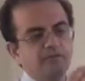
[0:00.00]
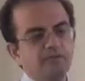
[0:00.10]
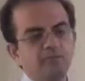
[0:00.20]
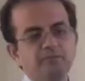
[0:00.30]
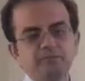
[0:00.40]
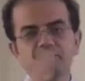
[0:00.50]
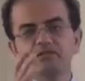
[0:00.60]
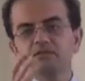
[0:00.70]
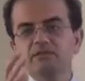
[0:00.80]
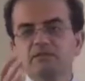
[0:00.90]
from
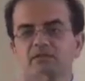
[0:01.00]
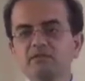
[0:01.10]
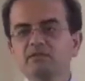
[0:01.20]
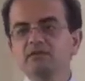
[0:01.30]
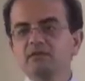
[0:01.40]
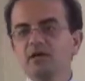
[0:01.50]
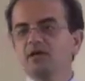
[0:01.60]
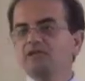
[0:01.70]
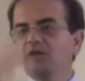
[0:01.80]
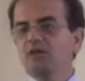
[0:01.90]
basically
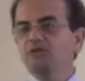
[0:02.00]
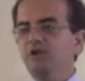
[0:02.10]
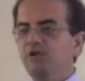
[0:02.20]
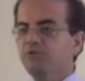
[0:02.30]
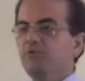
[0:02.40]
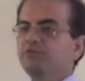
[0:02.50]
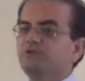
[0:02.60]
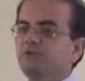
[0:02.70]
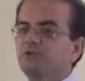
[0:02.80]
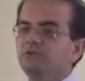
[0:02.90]
young adult all the way
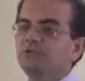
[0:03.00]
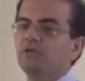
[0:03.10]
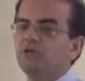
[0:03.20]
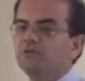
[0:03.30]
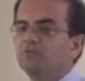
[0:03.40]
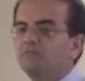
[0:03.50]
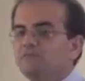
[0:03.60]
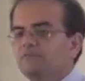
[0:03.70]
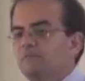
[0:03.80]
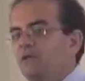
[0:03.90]
to older adult,
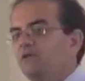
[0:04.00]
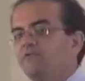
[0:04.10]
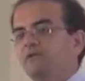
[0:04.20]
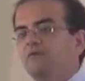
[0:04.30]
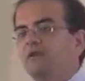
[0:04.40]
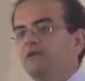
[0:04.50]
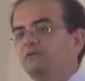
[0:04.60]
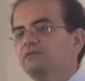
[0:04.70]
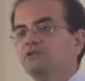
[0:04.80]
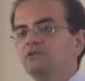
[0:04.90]
male,
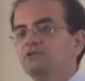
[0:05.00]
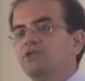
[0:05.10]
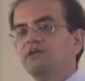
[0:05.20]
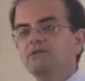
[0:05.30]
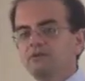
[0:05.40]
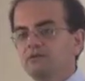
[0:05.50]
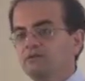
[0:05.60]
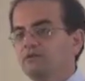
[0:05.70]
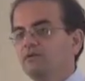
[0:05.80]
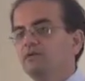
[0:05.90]
female, gender,
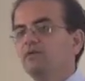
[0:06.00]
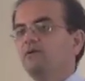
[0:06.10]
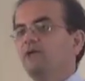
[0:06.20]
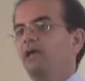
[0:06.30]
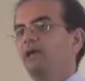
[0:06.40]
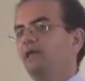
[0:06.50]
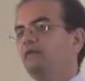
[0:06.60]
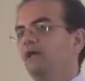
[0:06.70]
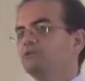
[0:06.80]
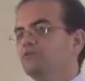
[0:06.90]

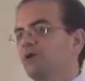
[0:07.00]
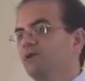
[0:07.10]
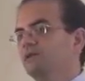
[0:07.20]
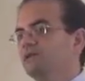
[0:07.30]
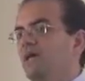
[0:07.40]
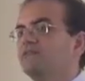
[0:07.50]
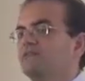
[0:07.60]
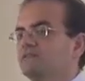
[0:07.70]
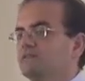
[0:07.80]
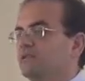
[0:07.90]
and as well as
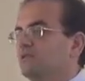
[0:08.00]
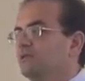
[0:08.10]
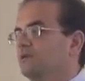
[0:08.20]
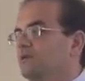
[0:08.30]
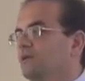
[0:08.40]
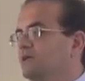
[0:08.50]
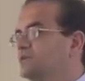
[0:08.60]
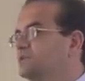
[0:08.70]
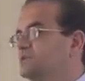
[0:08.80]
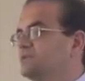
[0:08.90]
ethnicity,
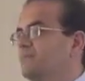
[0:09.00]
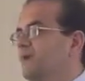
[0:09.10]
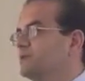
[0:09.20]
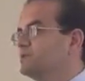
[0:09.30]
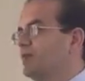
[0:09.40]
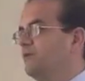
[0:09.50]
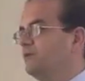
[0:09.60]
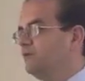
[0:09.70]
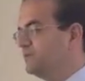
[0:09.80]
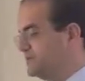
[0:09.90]
English and Spanish.
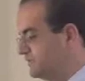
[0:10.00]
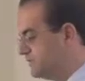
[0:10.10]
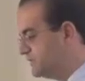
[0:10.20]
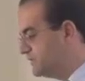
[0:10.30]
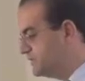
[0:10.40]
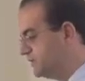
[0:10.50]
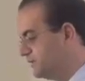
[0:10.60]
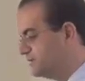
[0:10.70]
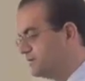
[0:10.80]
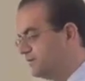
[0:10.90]
Everybody's
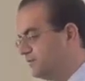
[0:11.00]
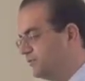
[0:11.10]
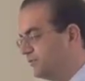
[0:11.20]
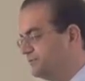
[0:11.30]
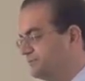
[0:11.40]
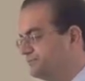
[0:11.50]
statistically significant.